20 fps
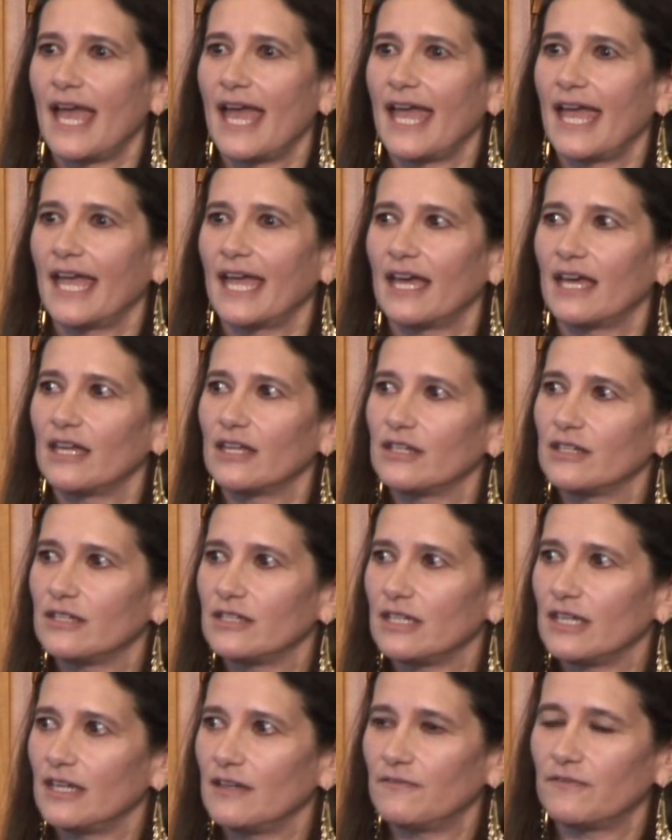And
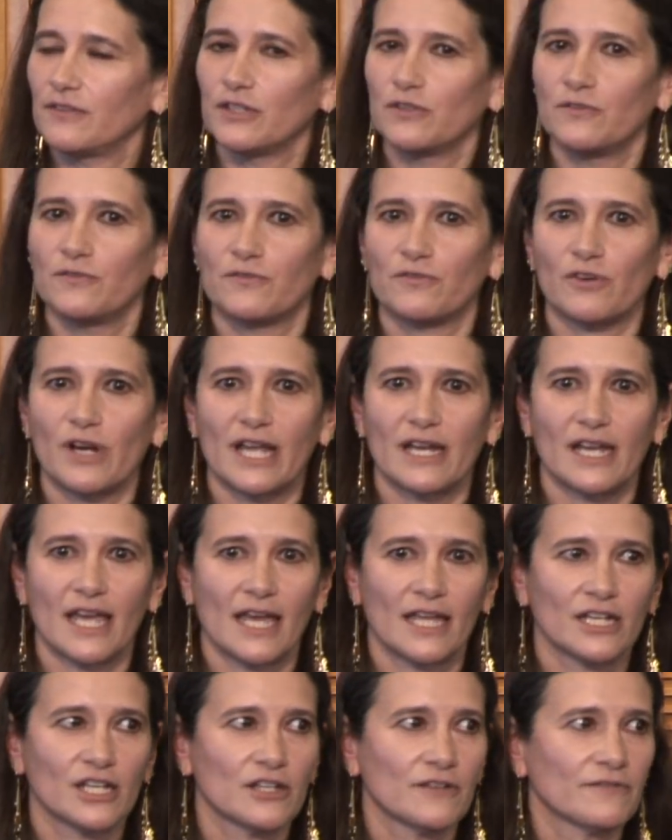if you've read
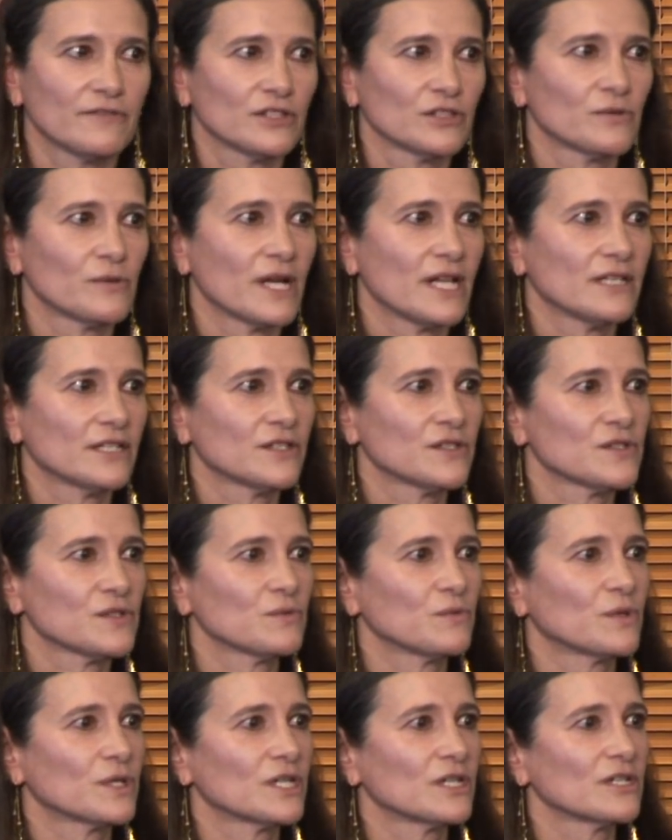any of
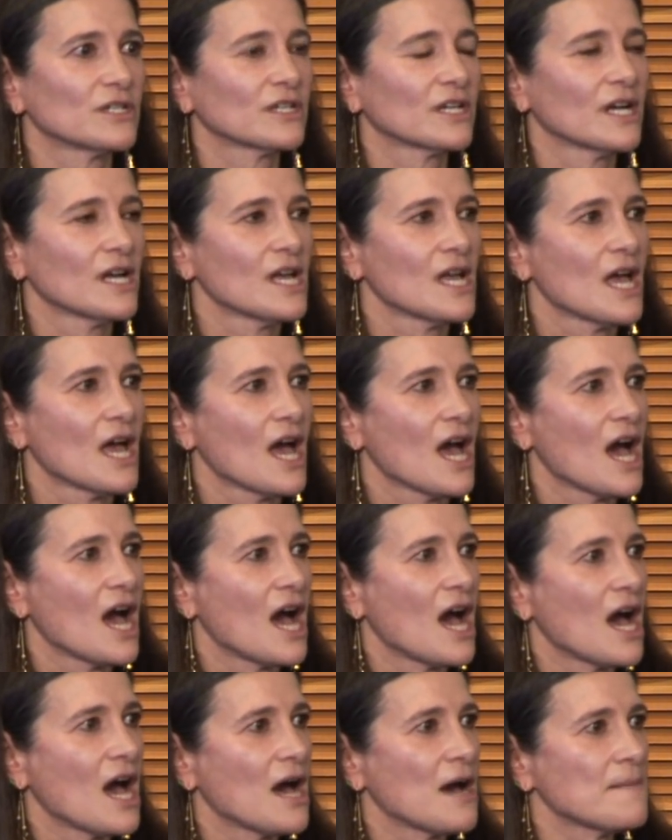Llewellyn's work
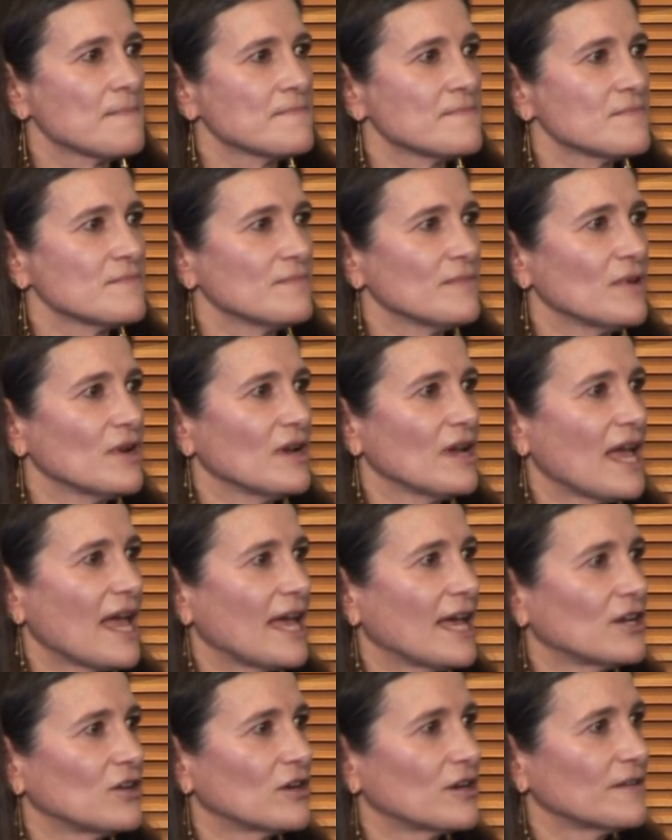um,
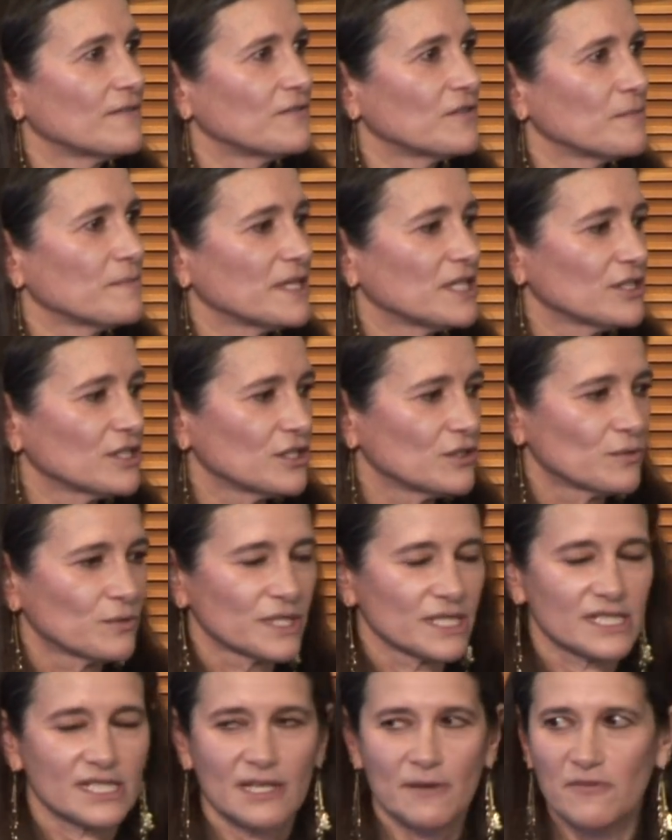and are familiar
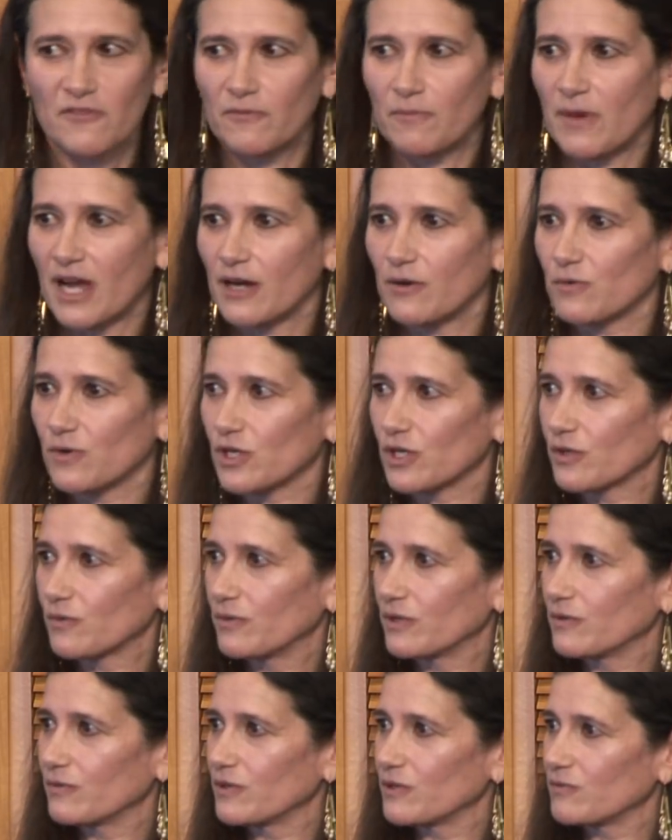with some of my work,
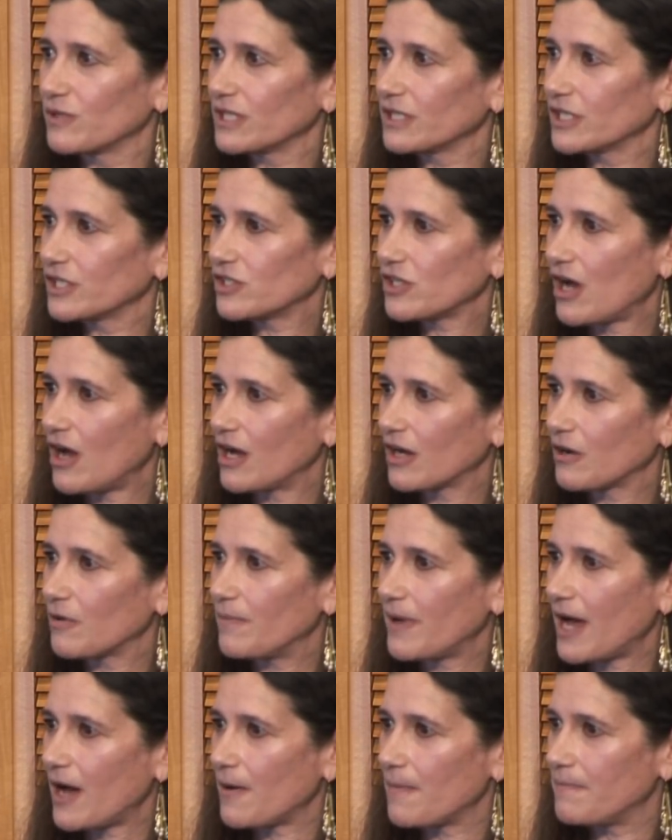we, we really talk
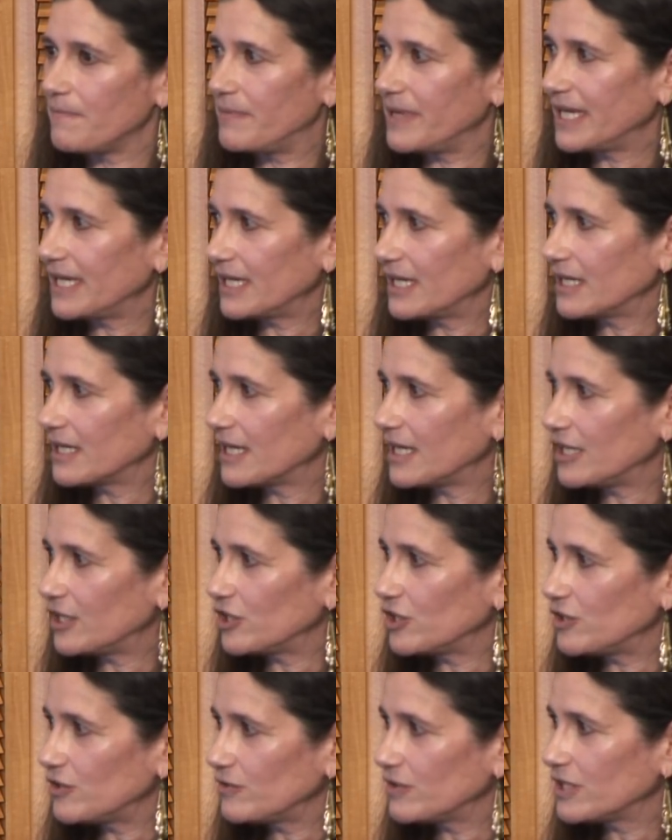about being
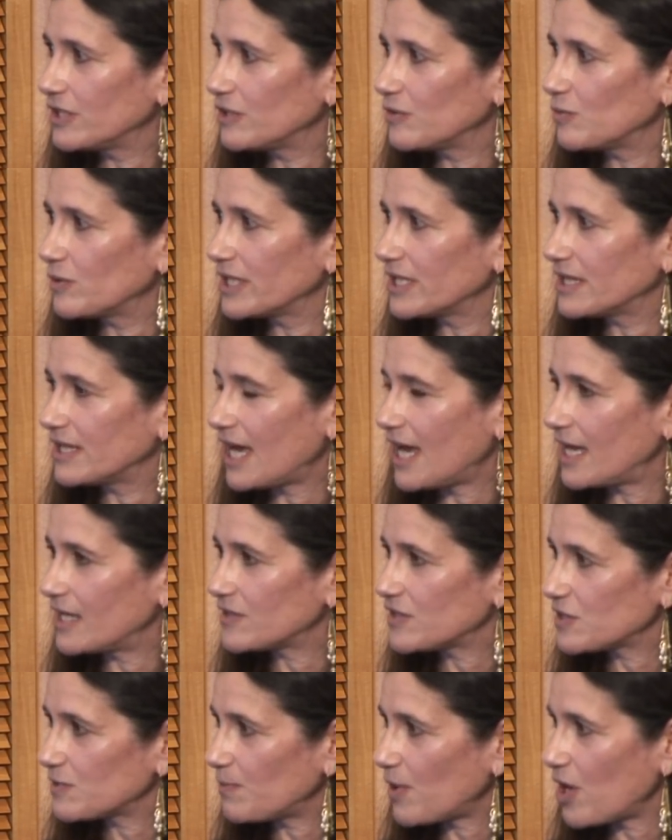in union with
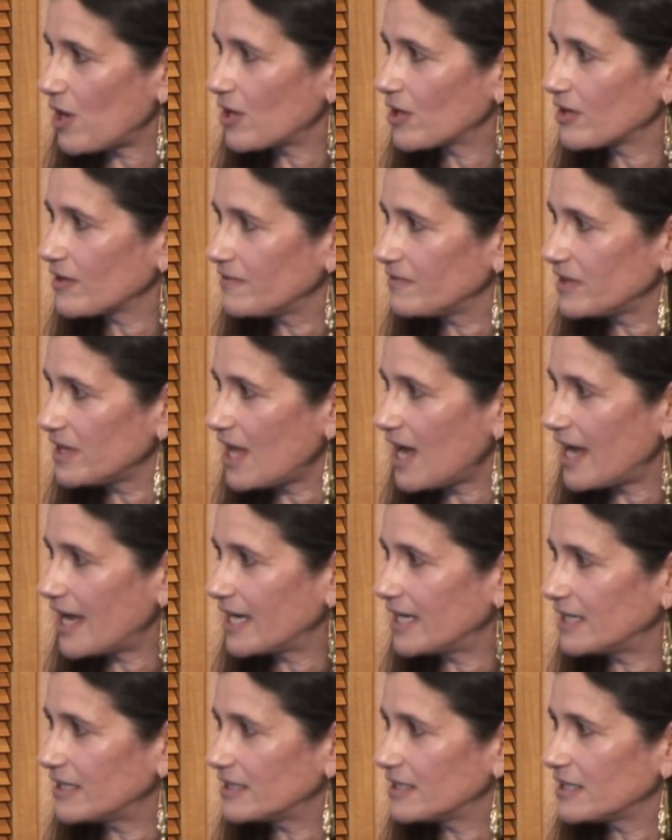that spark of
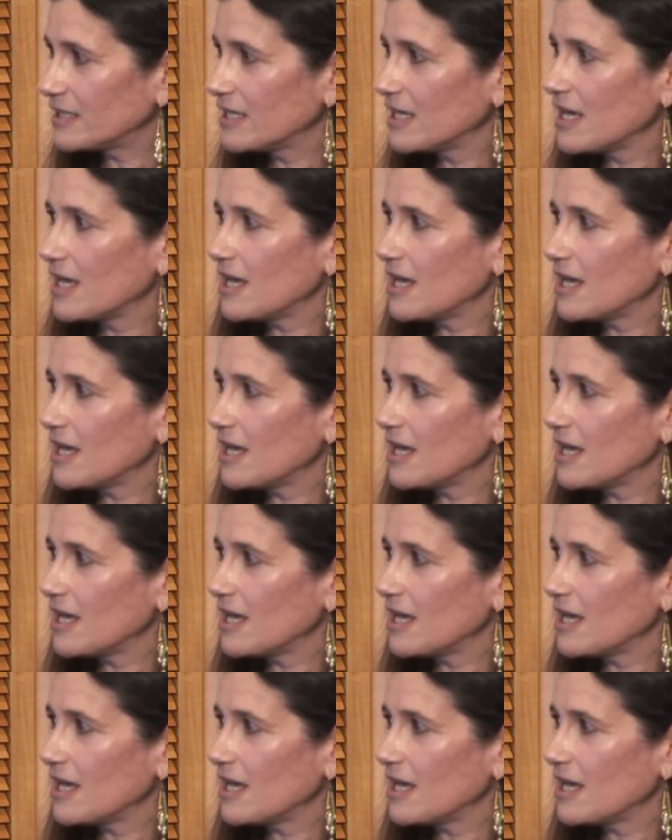light,